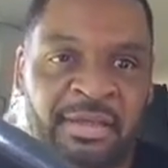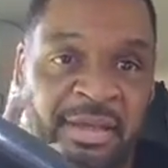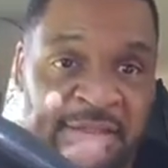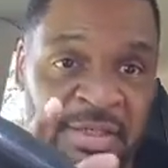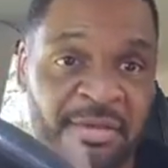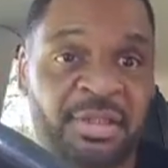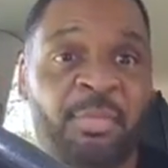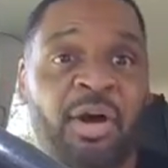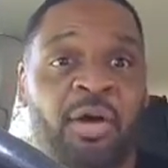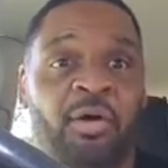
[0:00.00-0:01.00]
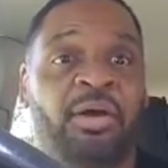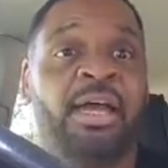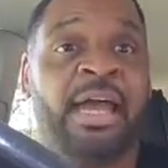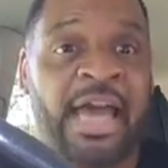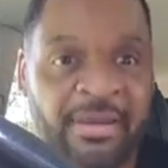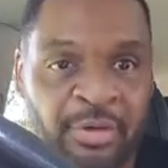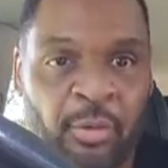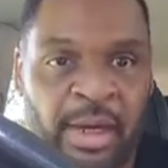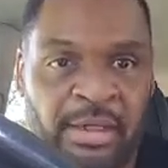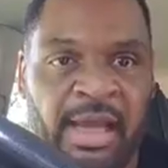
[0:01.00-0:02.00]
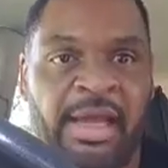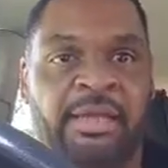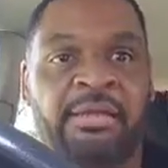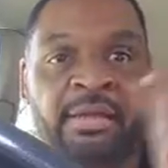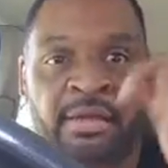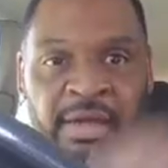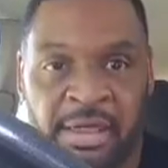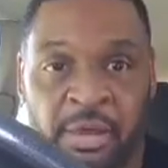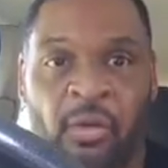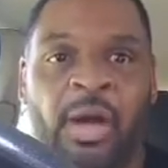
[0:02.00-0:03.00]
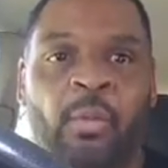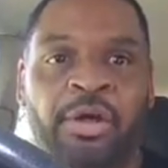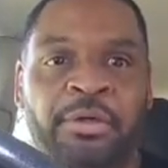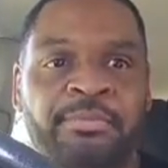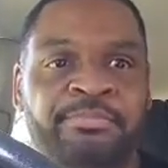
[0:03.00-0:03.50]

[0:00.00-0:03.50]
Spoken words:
Until tomorrow, have a great night. I know I will.